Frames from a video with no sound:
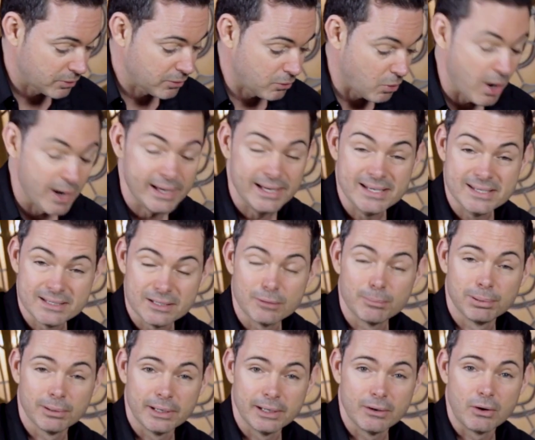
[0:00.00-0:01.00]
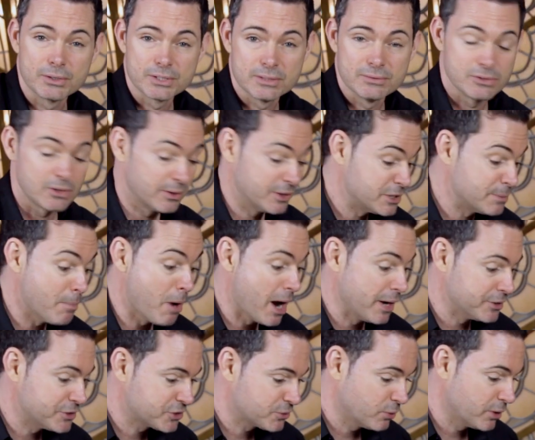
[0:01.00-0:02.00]
quite easy to play octaves on, is
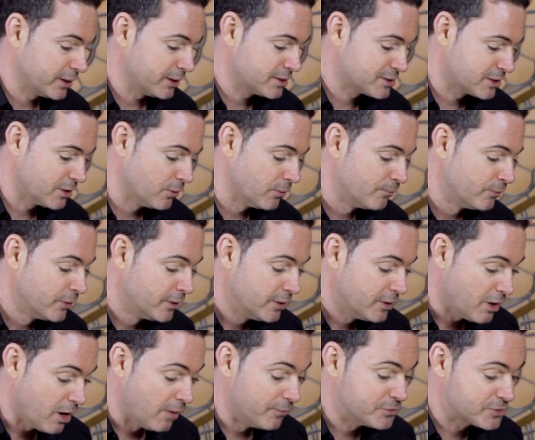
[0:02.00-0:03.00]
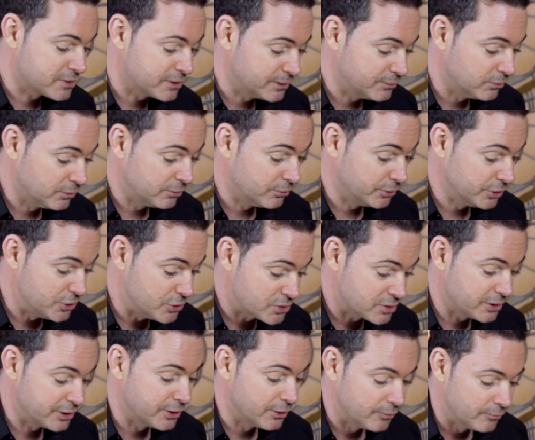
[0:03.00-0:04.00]
Minor Swing. So obviously we
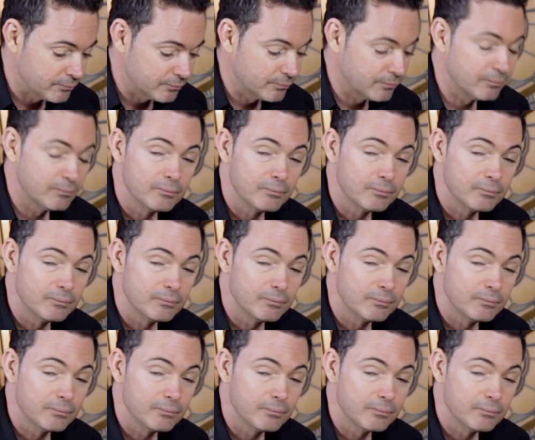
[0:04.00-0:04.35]
usually go. But